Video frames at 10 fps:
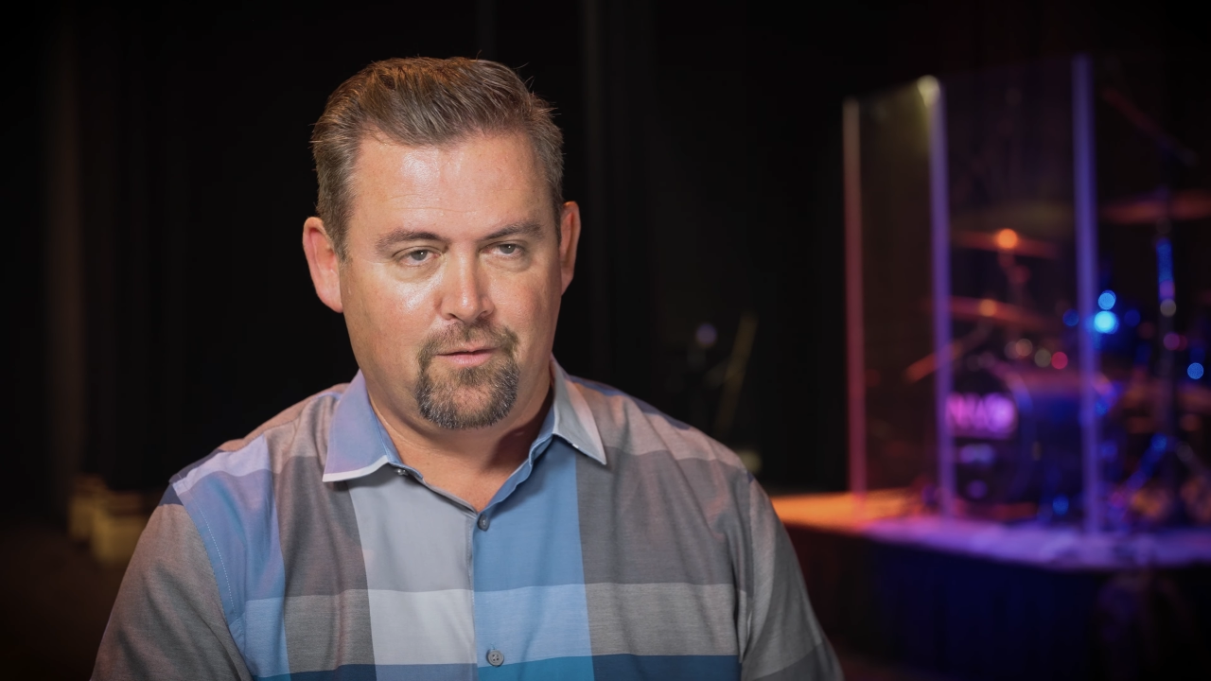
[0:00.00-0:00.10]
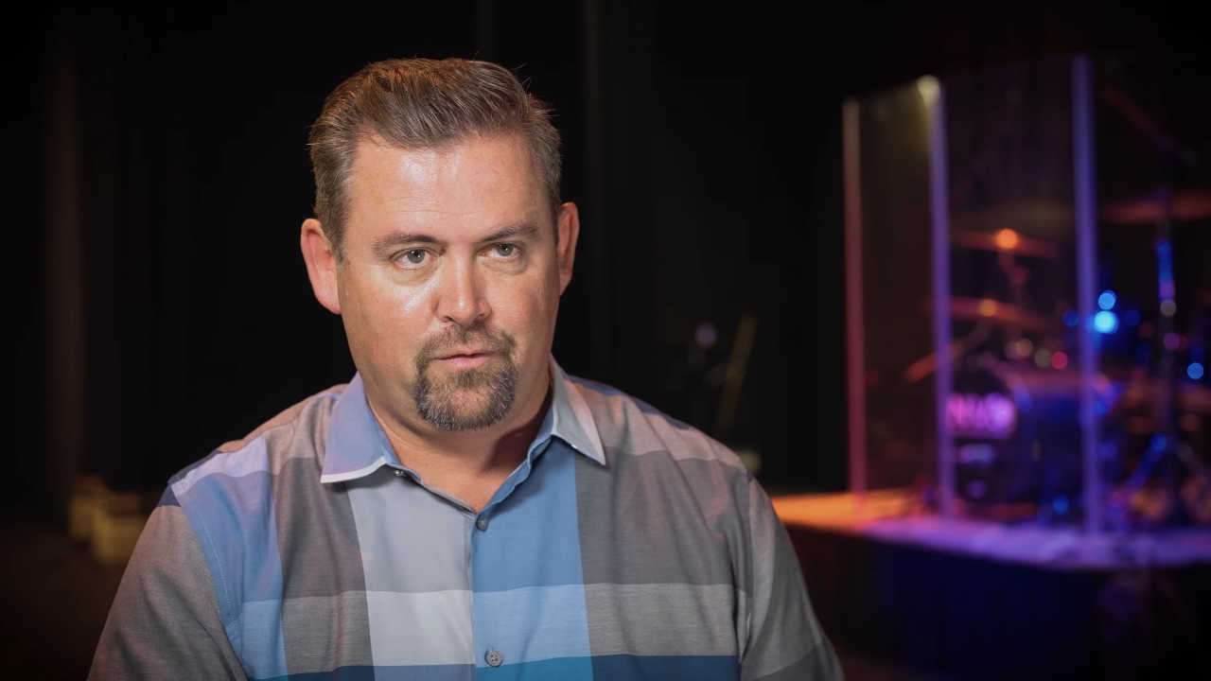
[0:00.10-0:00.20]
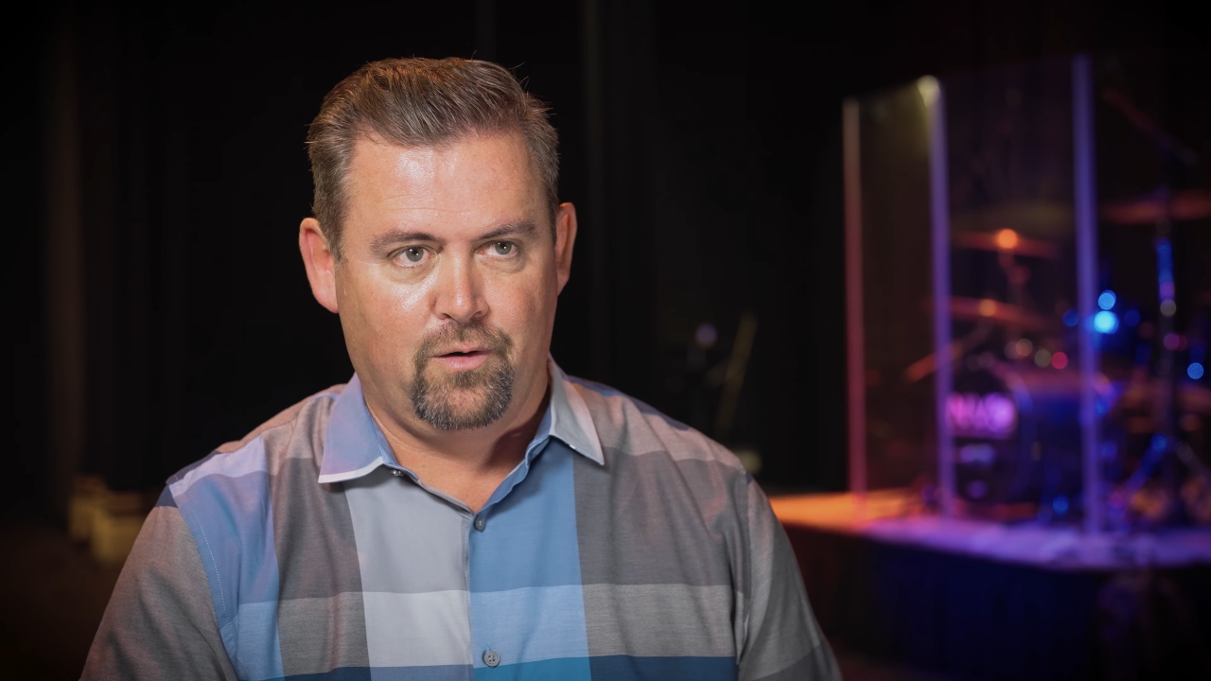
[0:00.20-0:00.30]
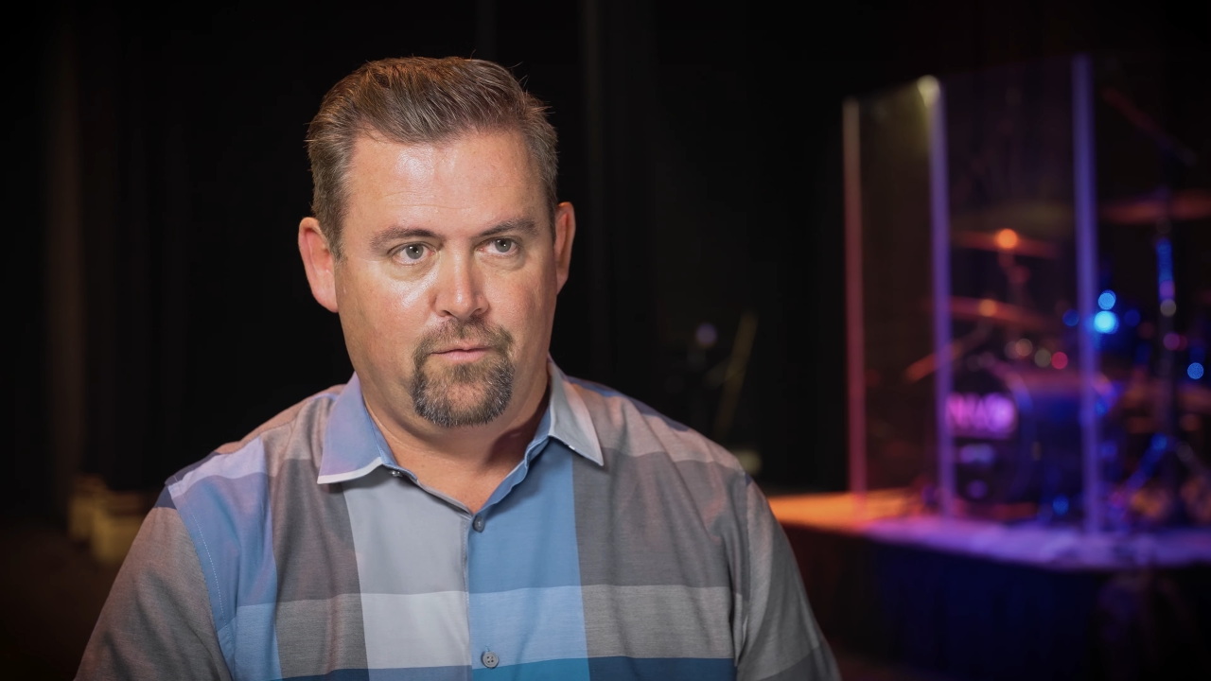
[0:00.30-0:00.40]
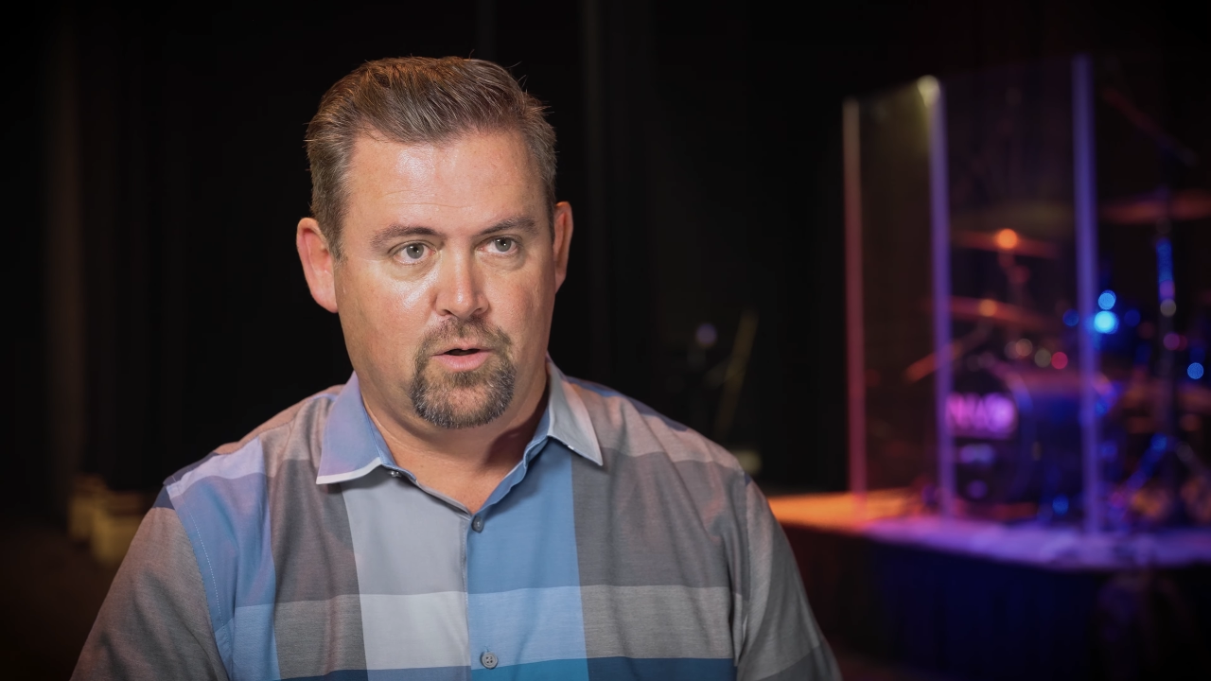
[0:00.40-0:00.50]

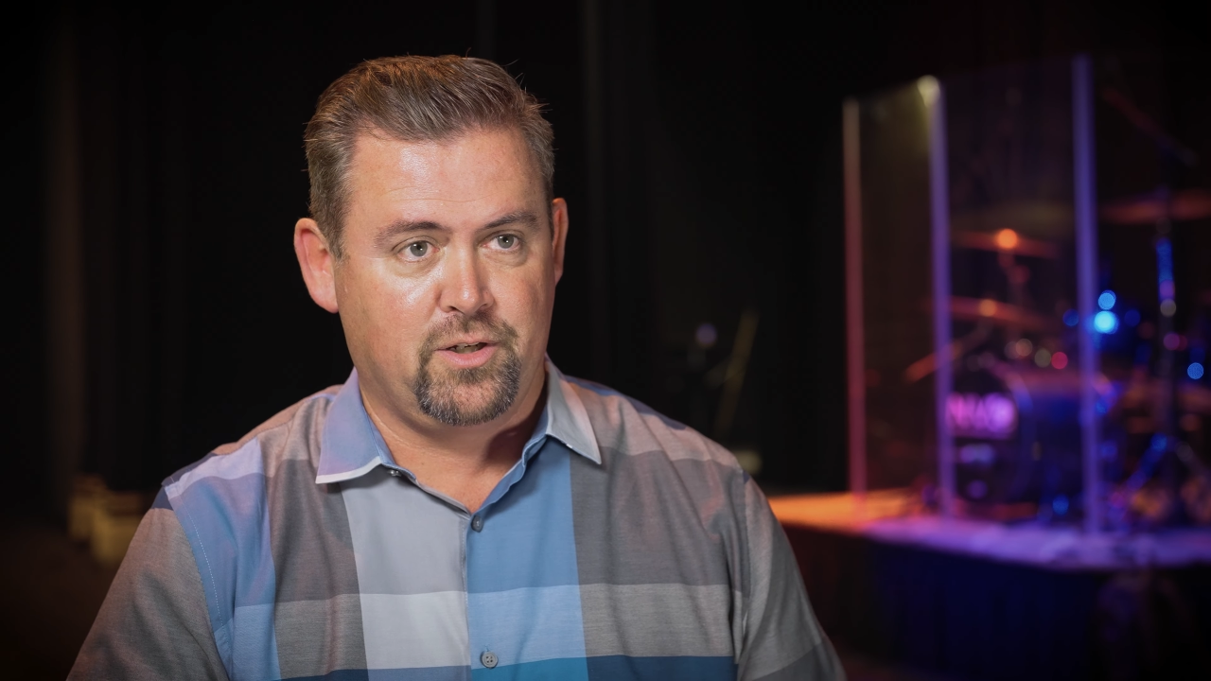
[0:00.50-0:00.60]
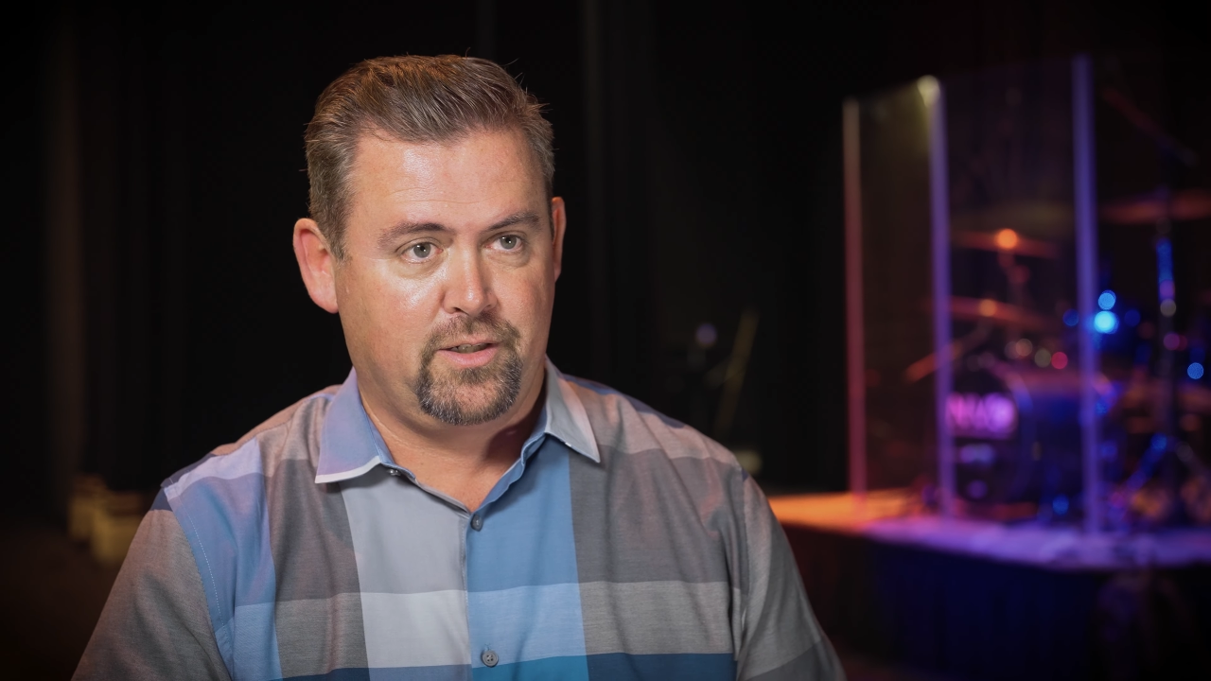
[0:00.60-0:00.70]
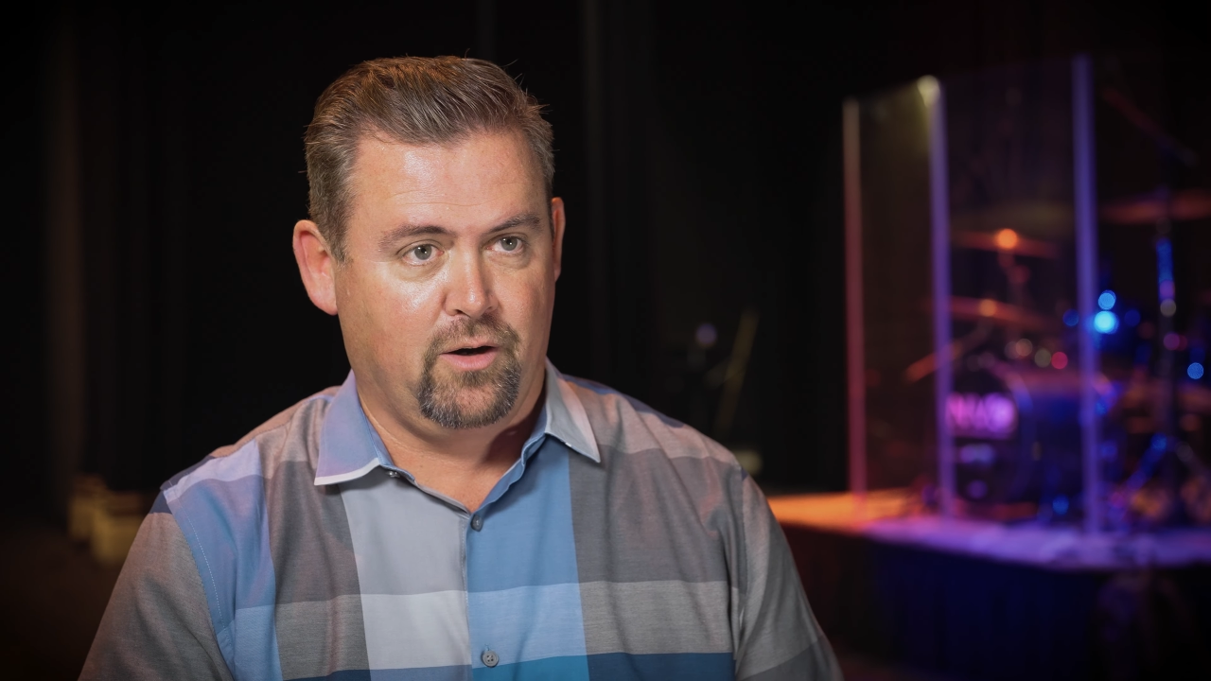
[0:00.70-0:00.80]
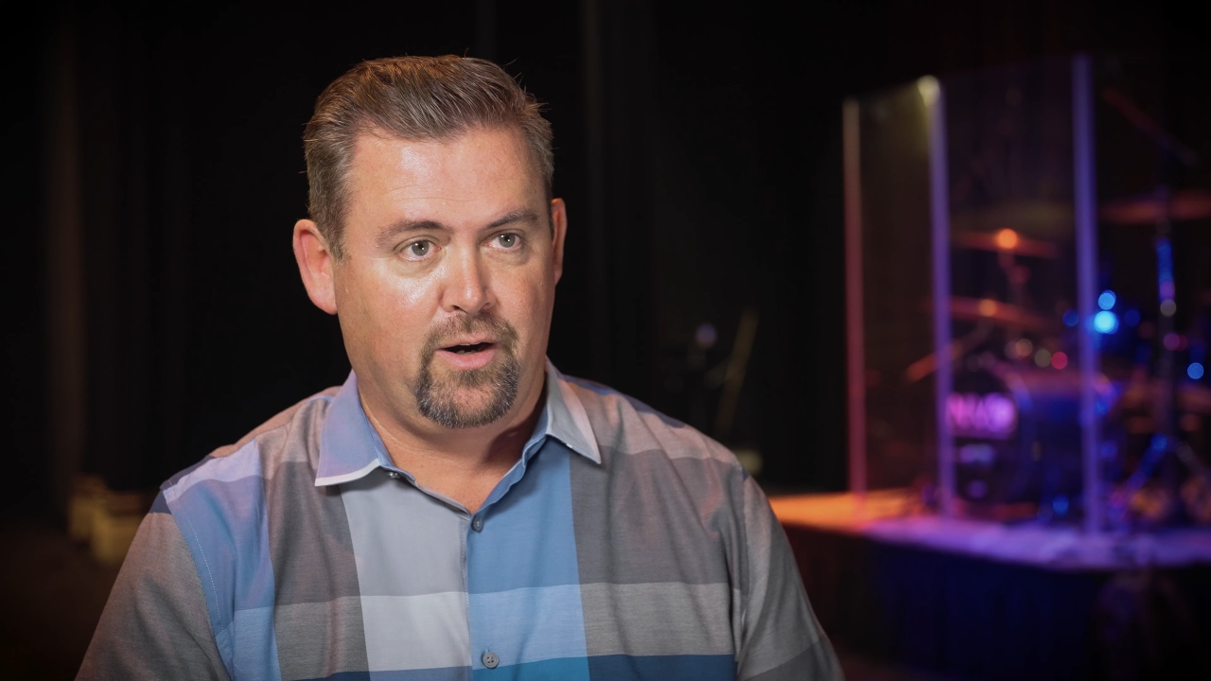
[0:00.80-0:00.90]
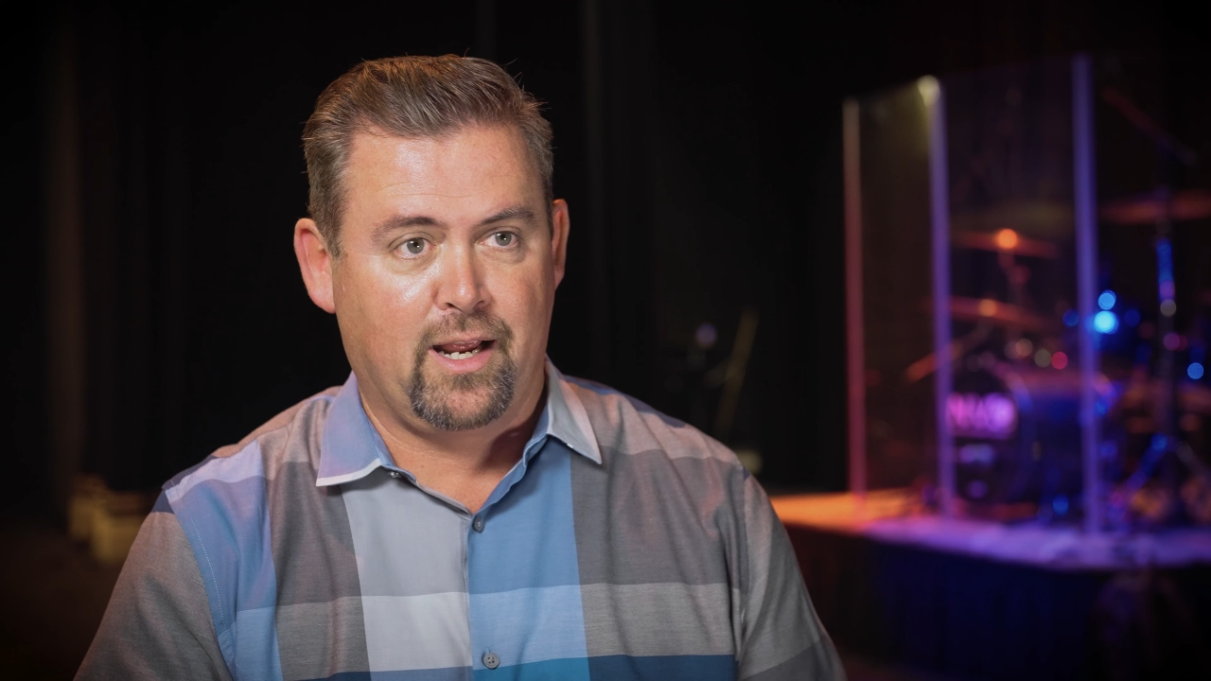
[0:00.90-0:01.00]
for
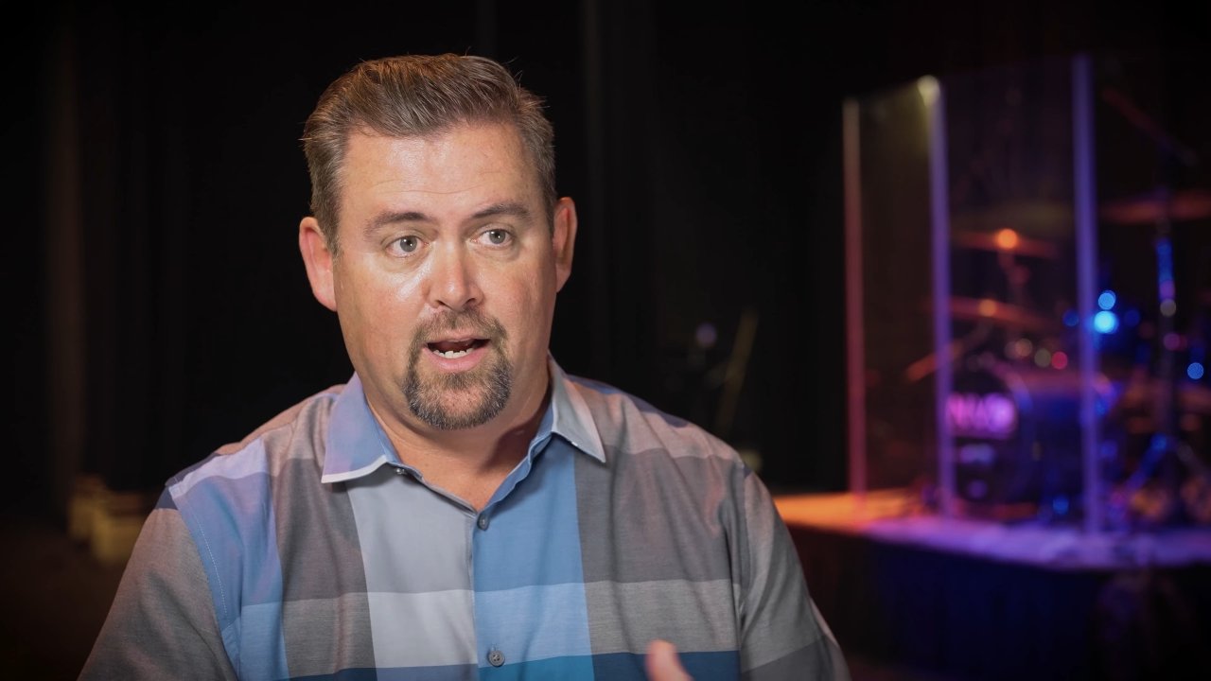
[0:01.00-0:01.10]
versatility